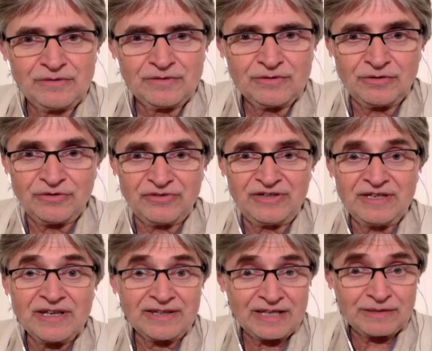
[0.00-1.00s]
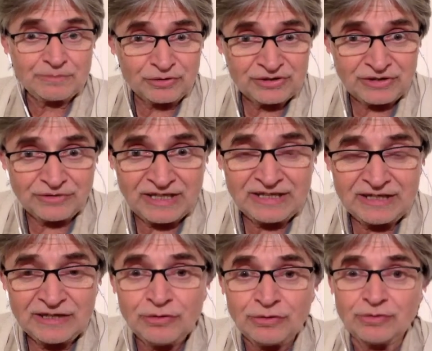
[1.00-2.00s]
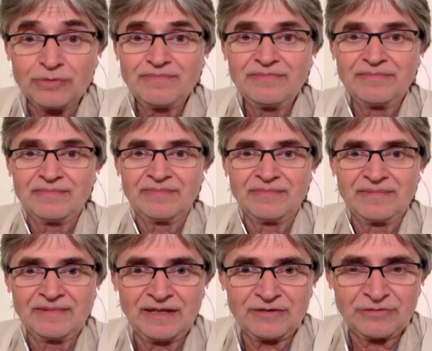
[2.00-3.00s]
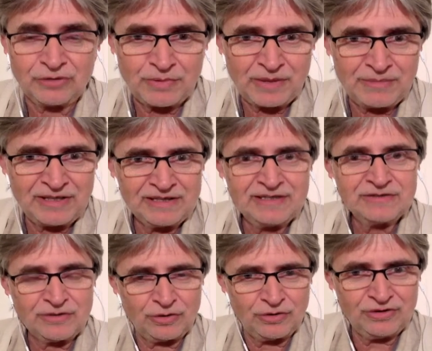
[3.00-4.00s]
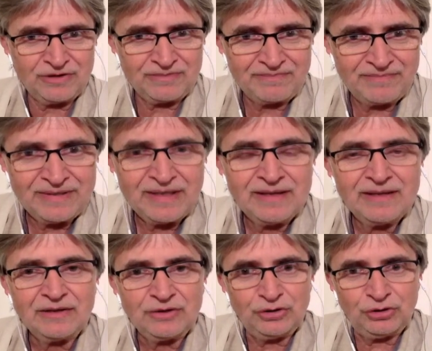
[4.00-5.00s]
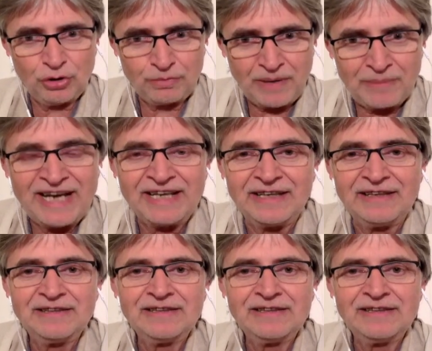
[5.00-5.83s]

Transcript: Consider that possibility too. The supplement is called Dopa-Mind.